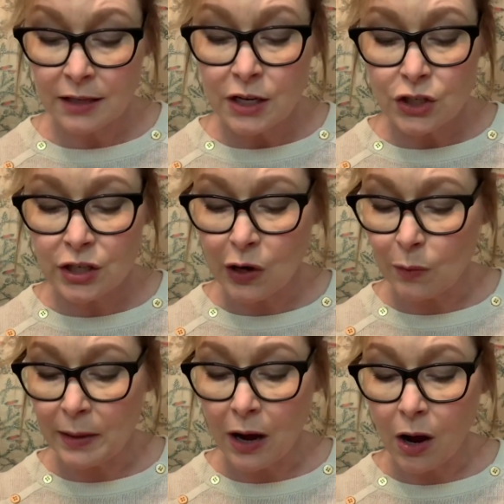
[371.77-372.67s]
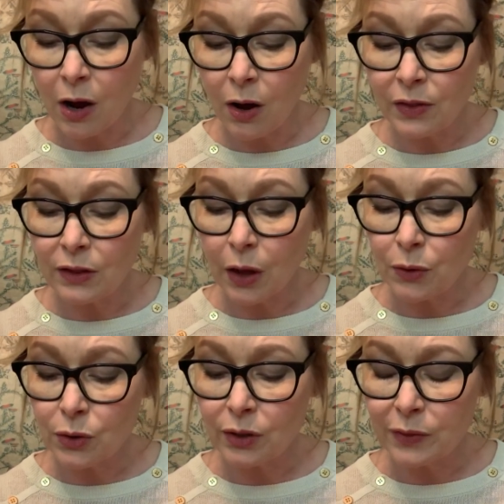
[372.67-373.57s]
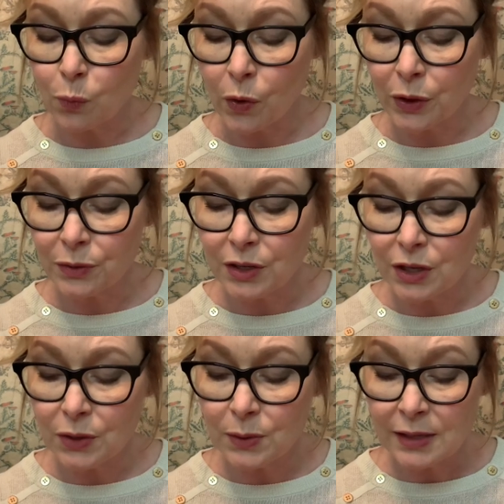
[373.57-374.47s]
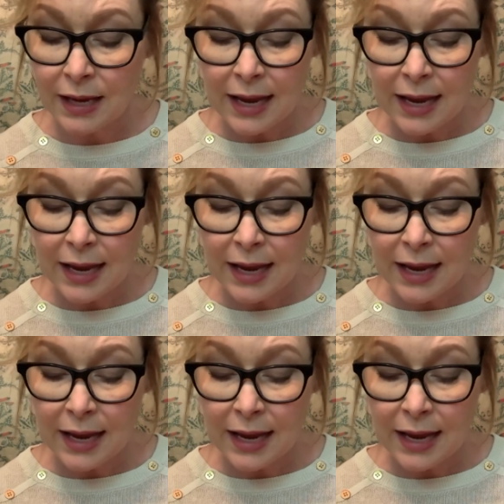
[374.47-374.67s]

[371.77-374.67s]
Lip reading: She told me all the local and world news,